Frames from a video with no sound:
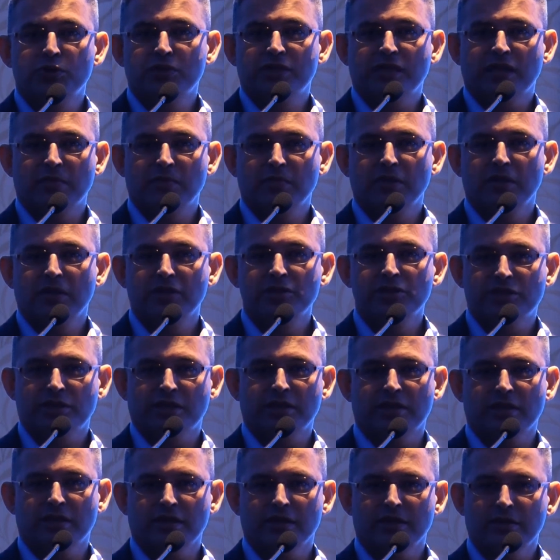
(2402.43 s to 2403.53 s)
Tamil in
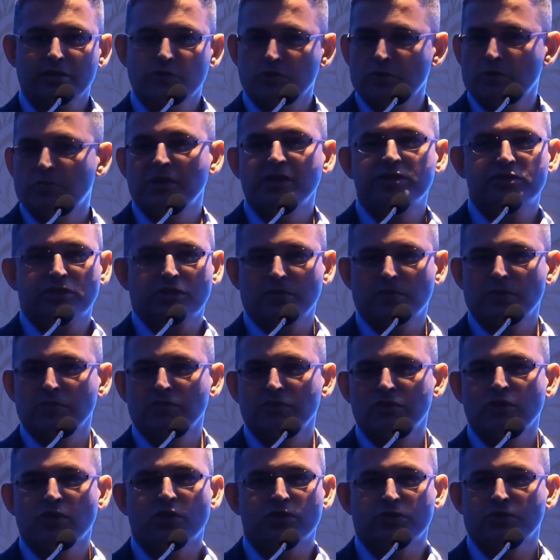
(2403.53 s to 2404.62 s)
Chennai, you will be in trouble with
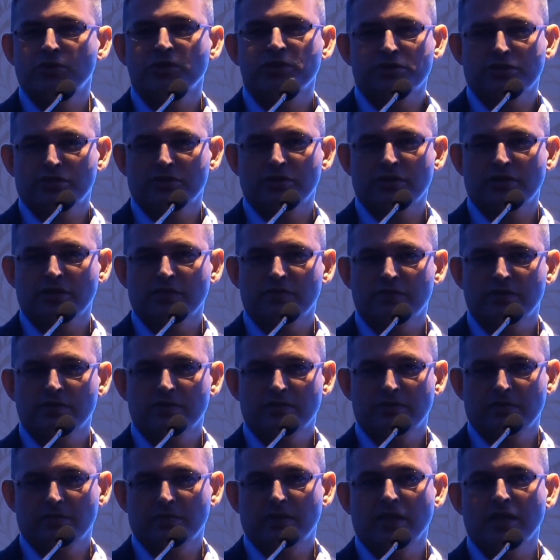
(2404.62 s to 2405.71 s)
the auto rickshaw driver.
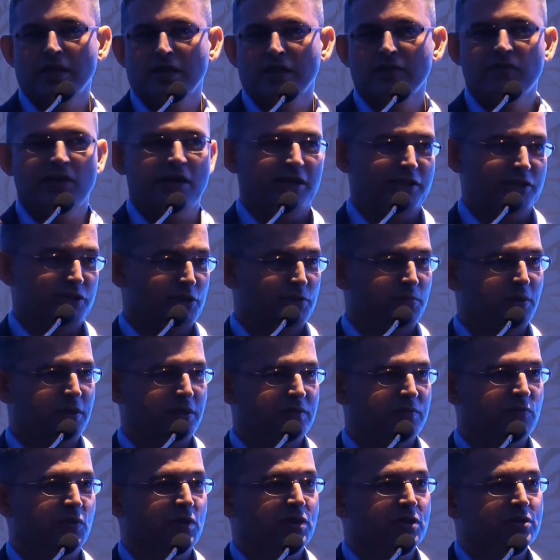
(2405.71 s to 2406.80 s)
I mean, I love
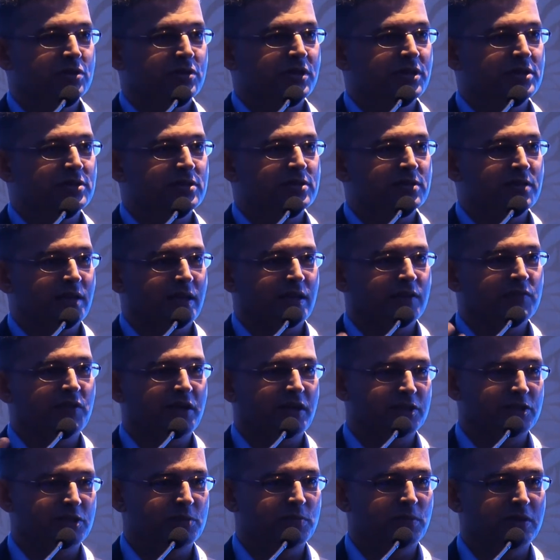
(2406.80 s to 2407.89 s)
Hyderabad. One of the reasons I love
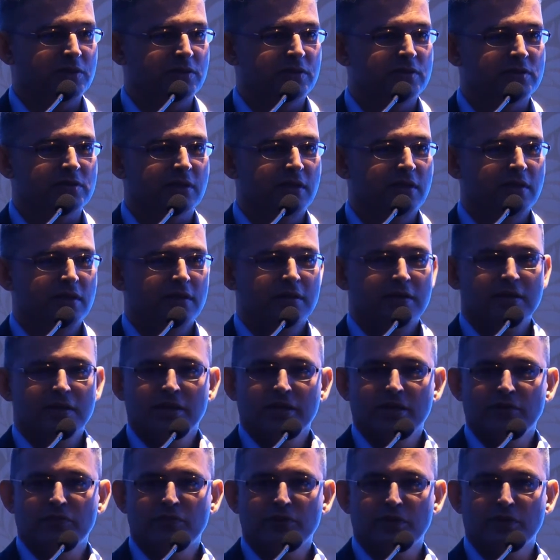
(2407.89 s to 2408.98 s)
Hyderabad is
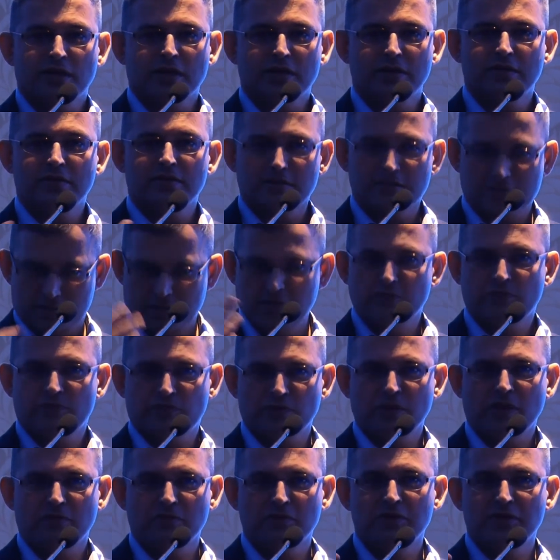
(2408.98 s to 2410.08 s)
if you
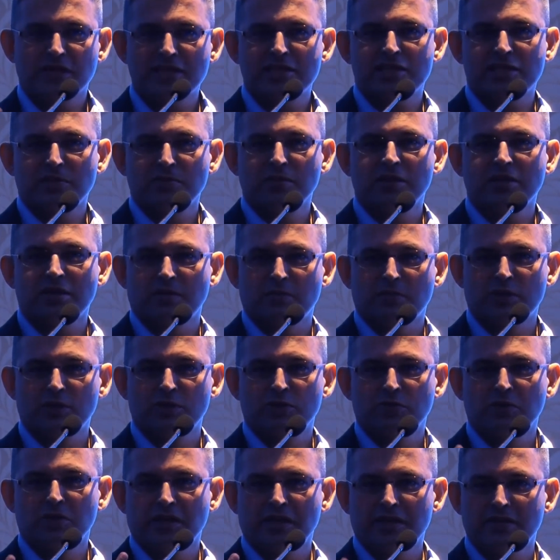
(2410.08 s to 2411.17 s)
have a reasonable command
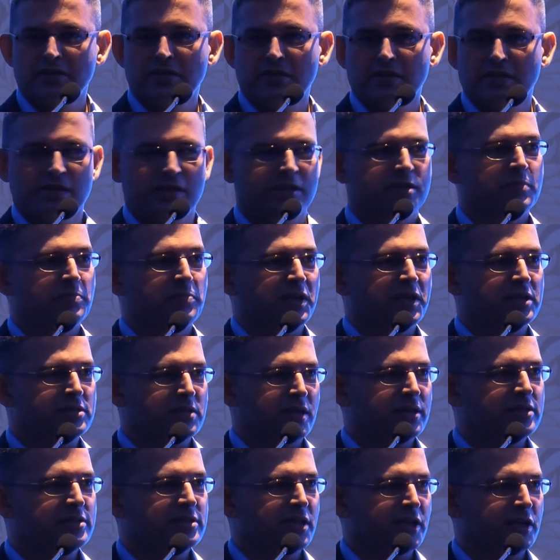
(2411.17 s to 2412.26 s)
over Hindi in a place
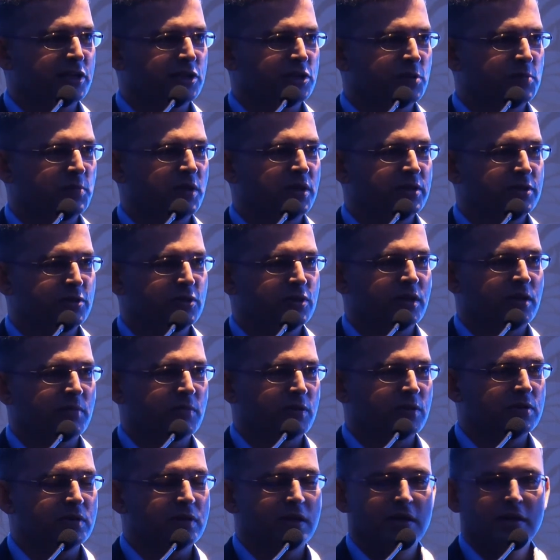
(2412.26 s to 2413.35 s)
like Secunderabad, you come
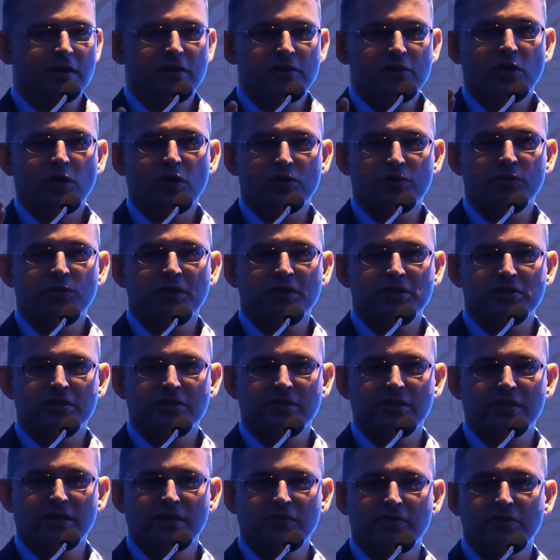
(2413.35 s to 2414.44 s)
out. The auto rickshaw
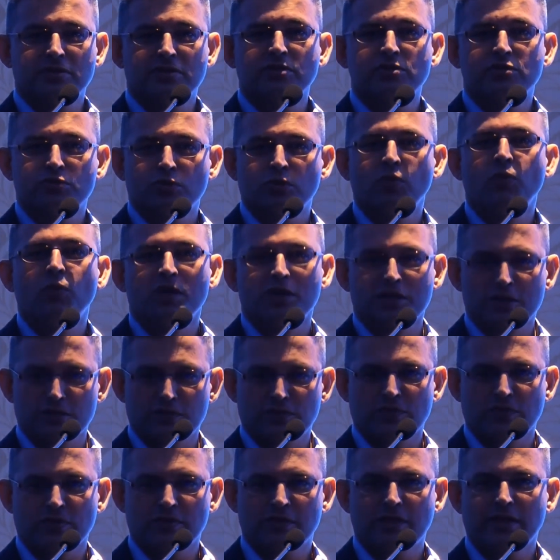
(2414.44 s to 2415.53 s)
drivers are so
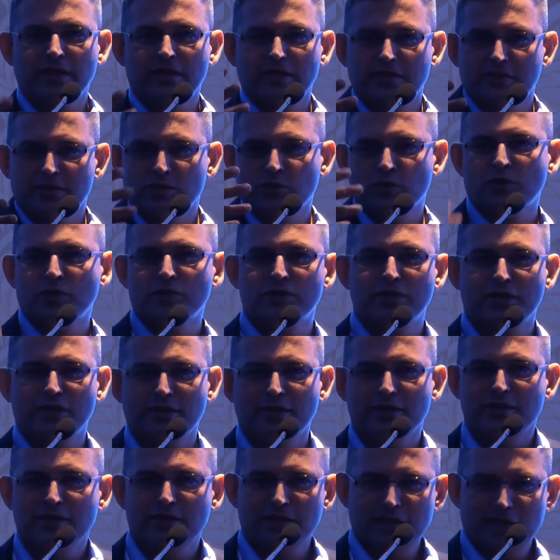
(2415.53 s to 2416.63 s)
wonderful.
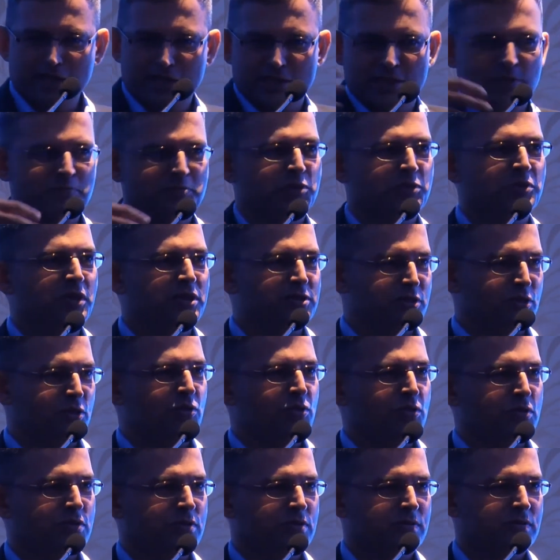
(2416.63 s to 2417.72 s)
They accept you as your
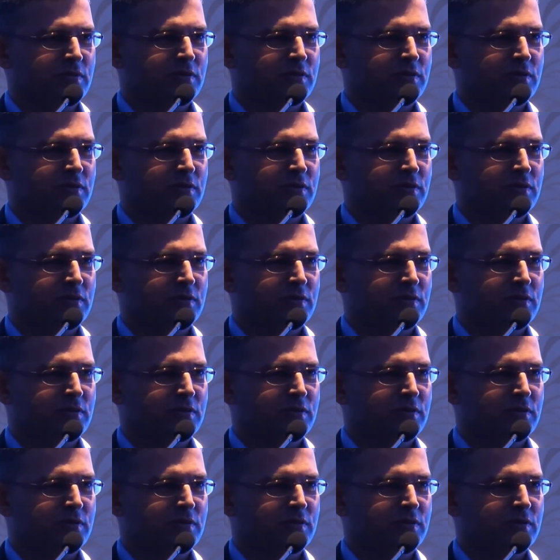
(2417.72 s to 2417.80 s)
own.